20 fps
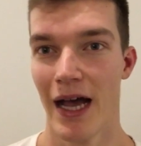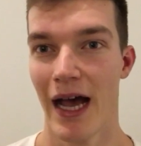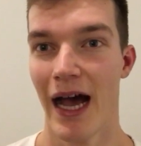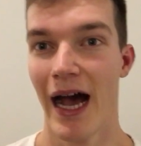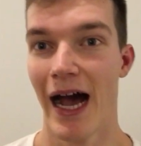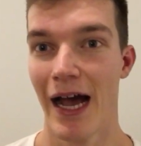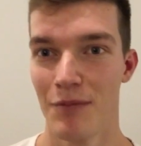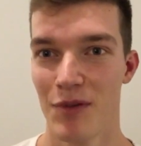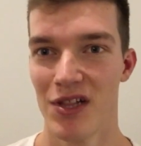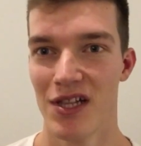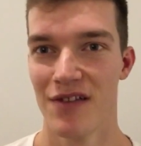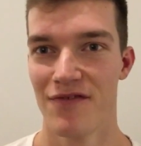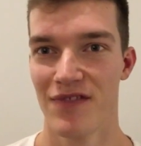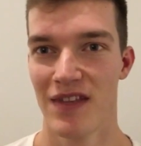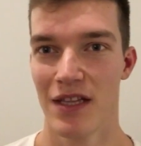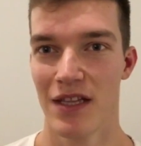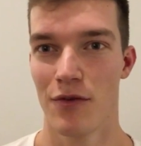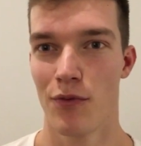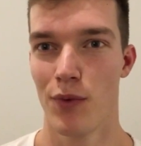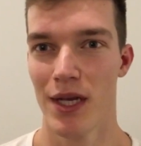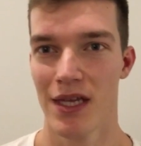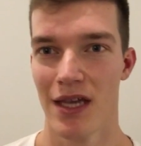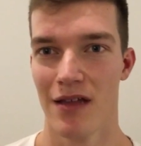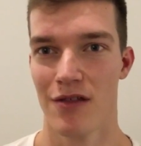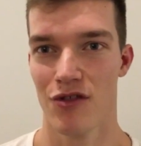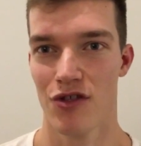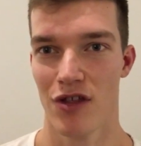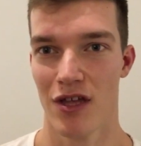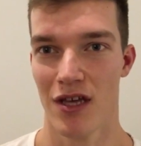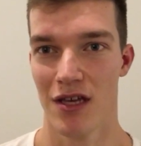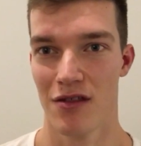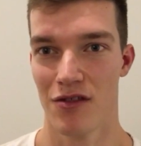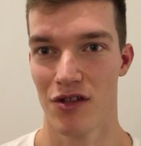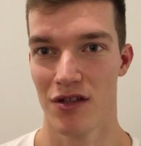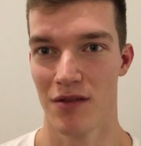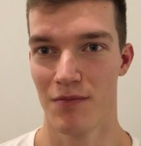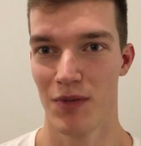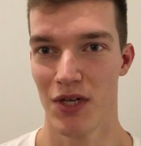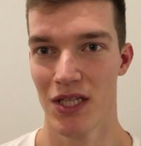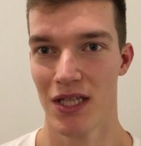I believe that we can change
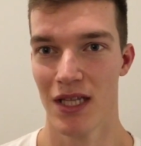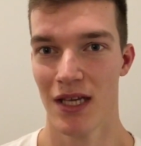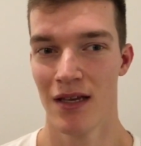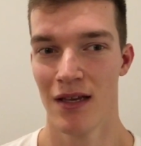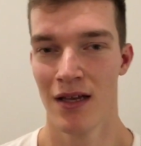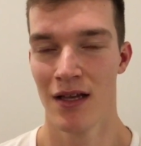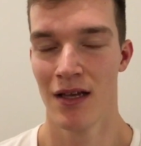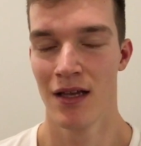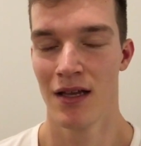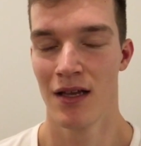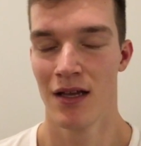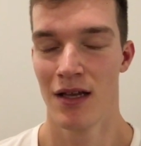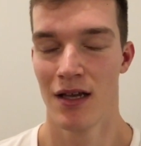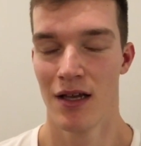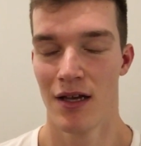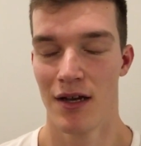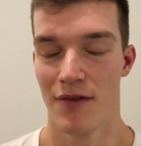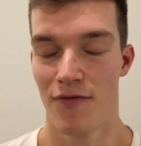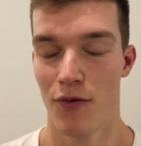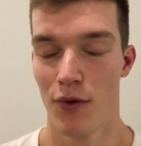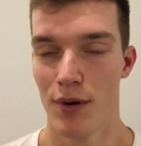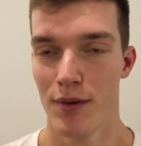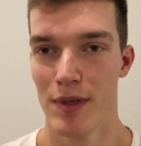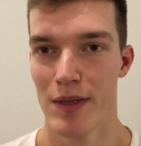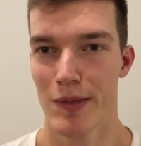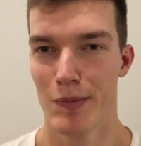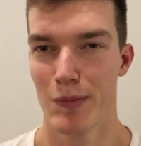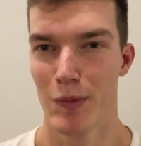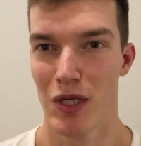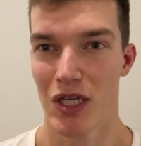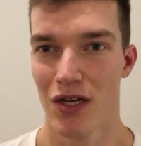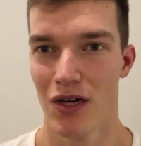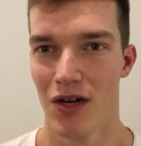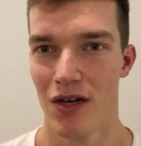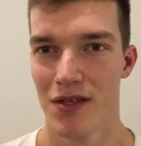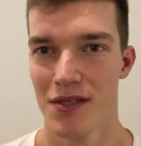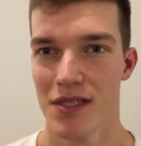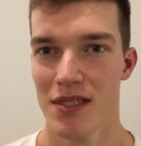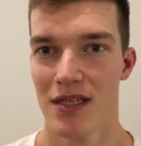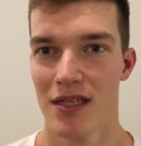it, but if we will be
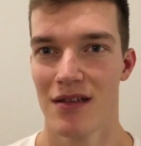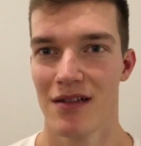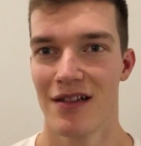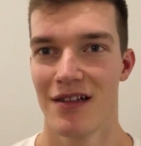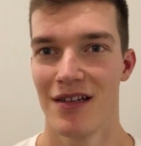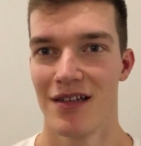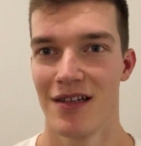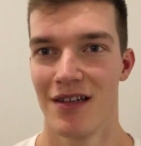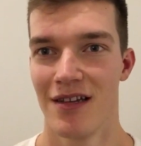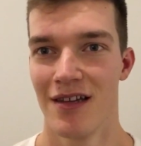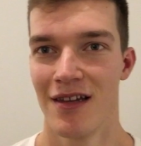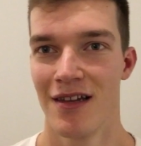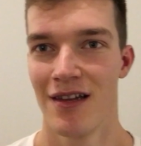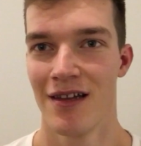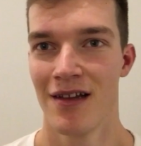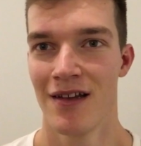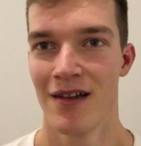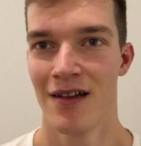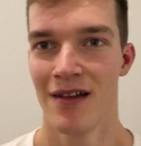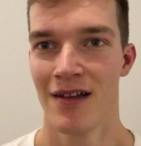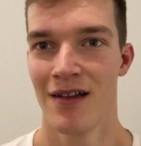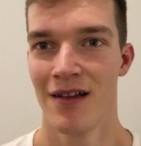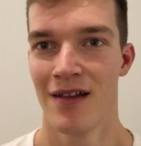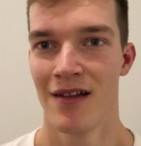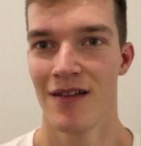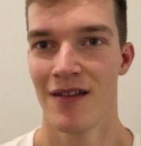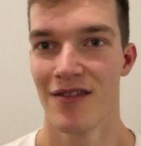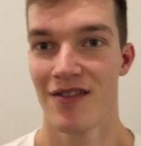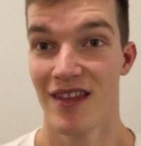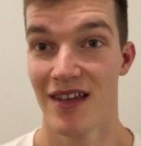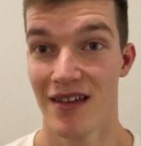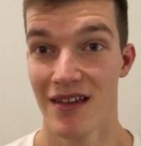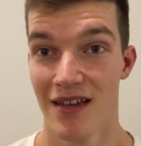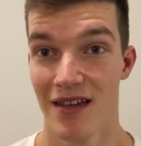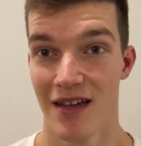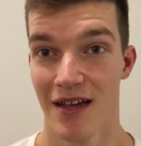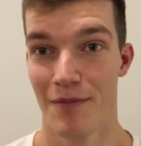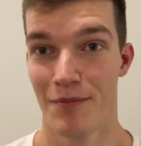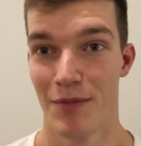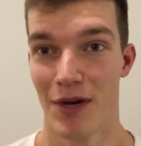constantly
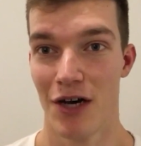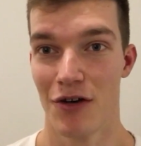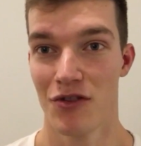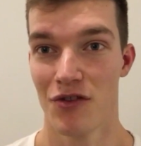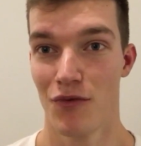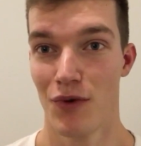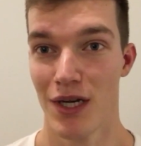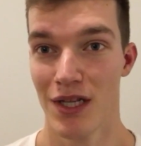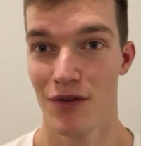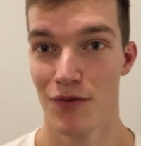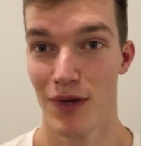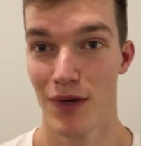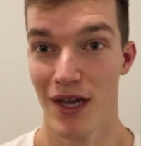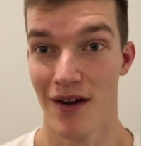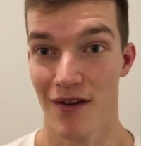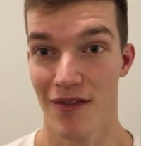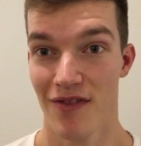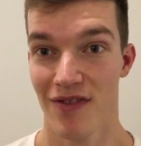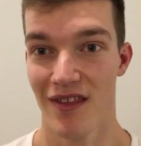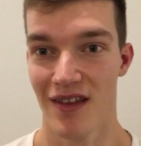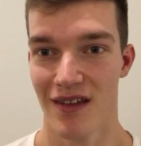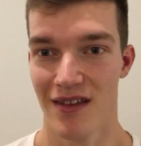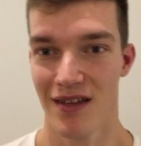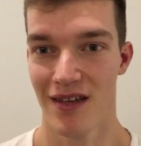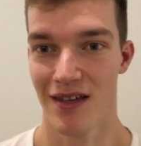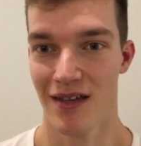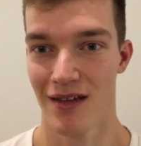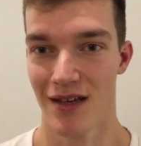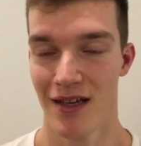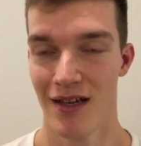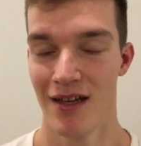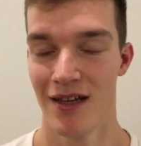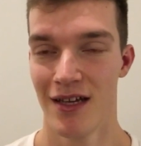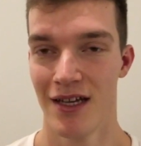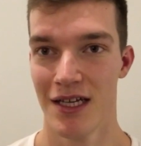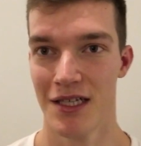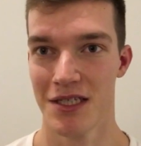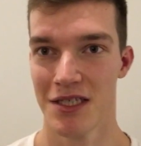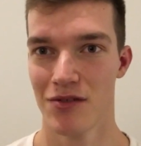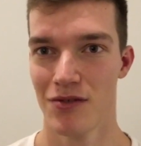thinking about what we are thinking,
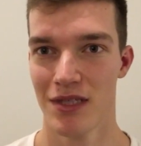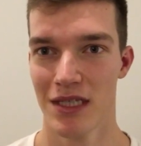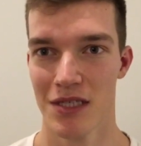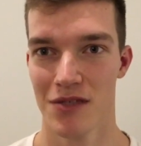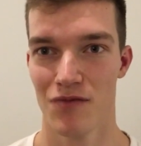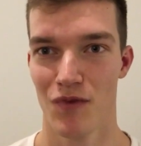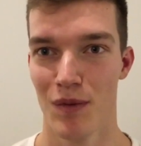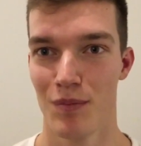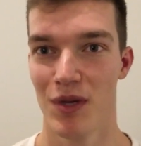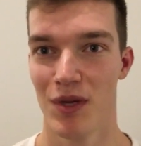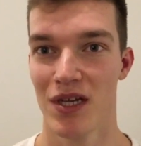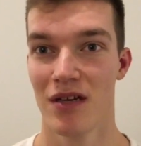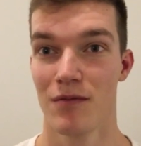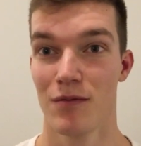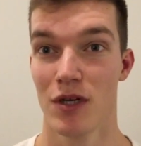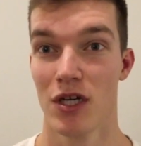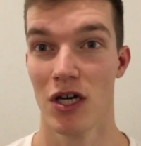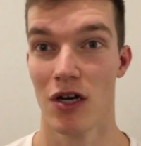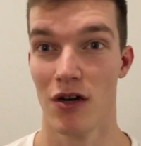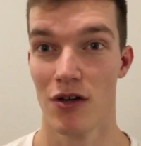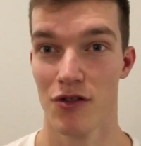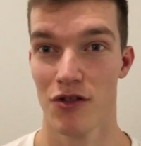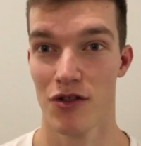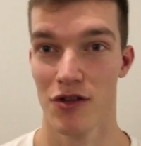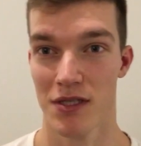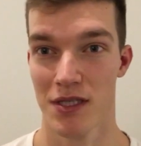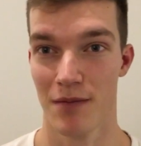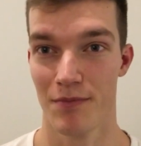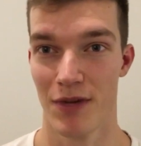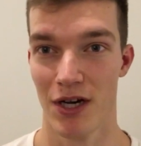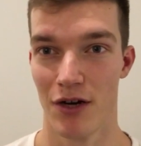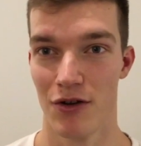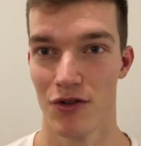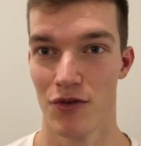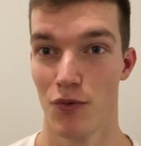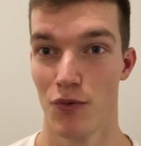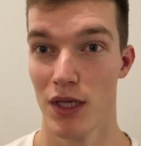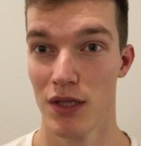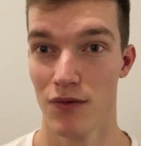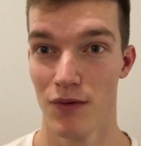as soon as we become conscious about
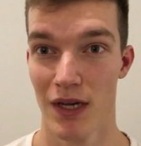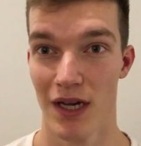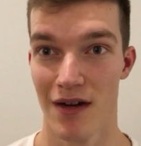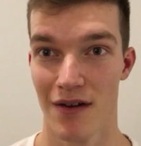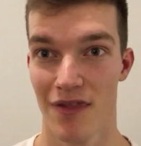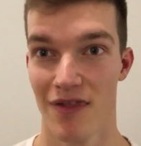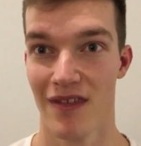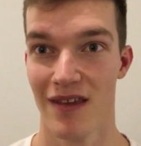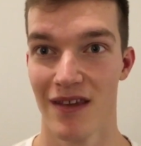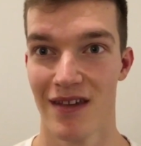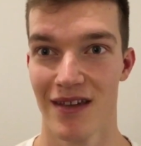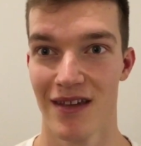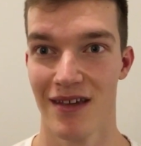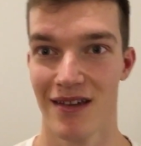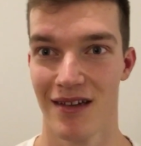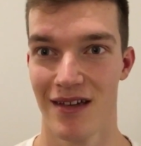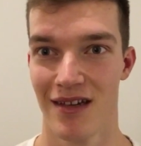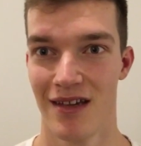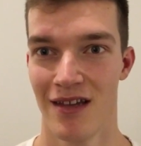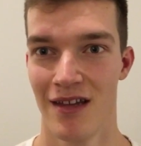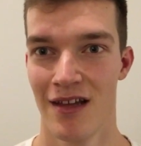what we are thinking,